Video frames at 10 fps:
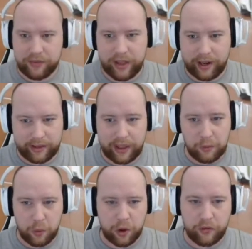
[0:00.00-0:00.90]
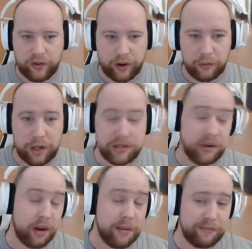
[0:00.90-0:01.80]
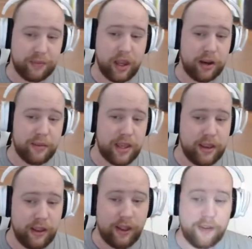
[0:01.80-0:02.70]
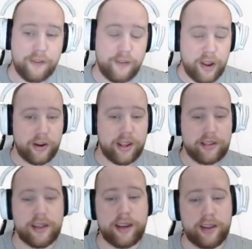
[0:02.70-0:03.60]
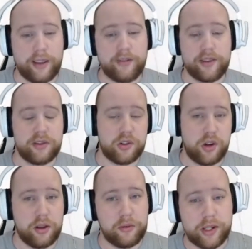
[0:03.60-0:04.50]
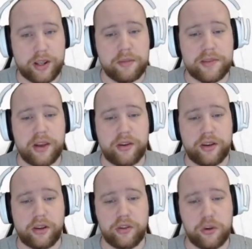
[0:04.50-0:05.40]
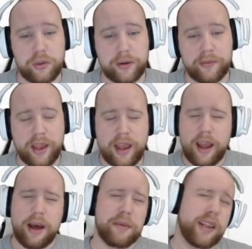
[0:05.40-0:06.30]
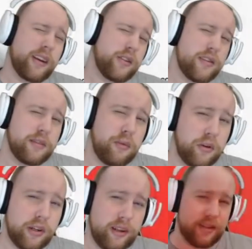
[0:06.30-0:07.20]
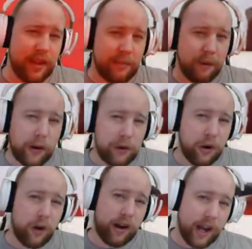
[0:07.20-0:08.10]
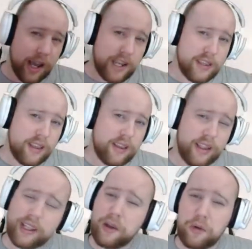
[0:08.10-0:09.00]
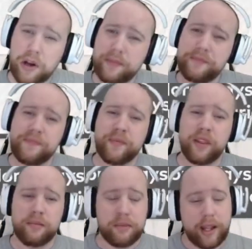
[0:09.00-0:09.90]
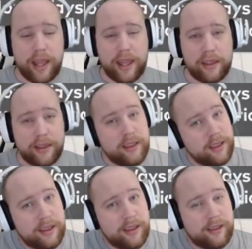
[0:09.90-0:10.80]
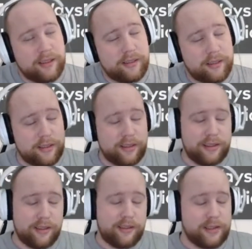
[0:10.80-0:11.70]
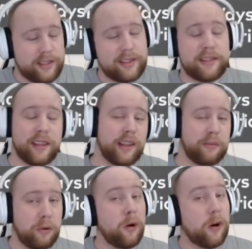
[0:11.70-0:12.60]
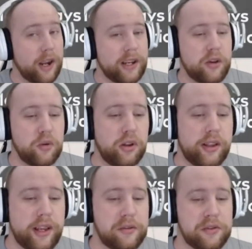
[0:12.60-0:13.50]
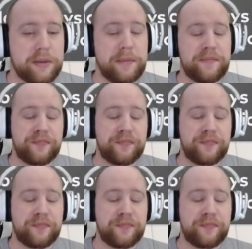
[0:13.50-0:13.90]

Like they work very well. So I'm gonna be very excited to give this a try when it comes out in October. I'm a little disappointed not Mario Kart 9 like I want, but hey, this is still a pretty cool announcement.